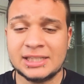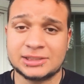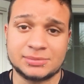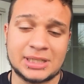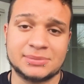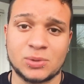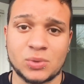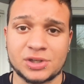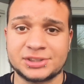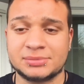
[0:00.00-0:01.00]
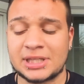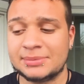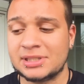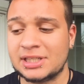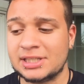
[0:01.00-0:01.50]
Sometimes it worked,
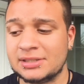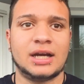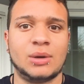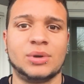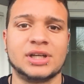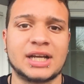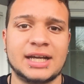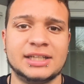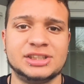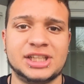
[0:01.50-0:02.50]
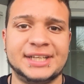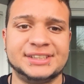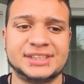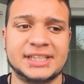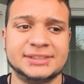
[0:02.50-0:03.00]
sometimes it didn't. I want to kind of
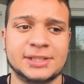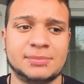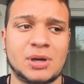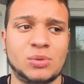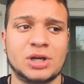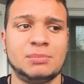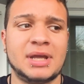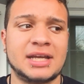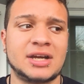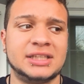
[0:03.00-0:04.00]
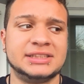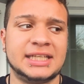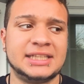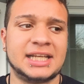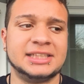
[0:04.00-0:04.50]
change things up. I want to make
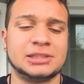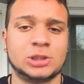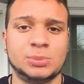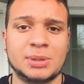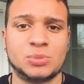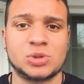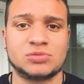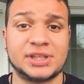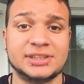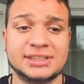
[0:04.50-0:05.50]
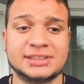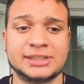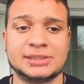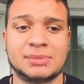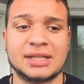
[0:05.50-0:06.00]
content that is a little bit more
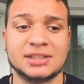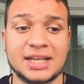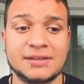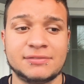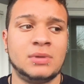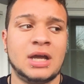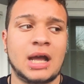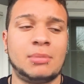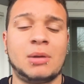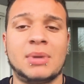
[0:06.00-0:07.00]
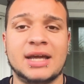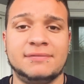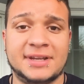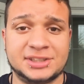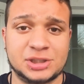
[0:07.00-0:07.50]
realistic to my life, about my
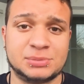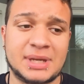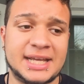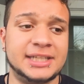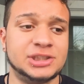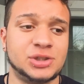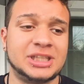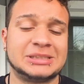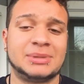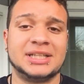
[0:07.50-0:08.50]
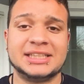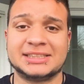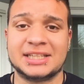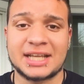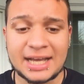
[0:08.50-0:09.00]
adventures, my interests, my
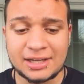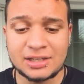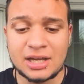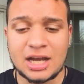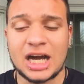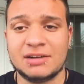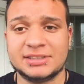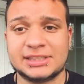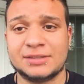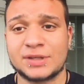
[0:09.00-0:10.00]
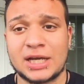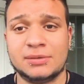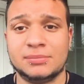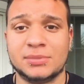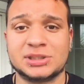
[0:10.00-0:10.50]
this and that. Obviously I've
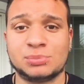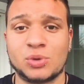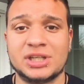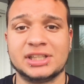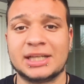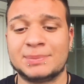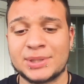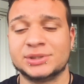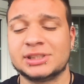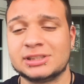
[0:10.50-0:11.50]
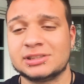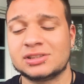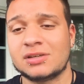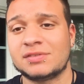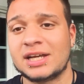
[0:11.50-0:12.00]
gotten much more into like piercings and stuff.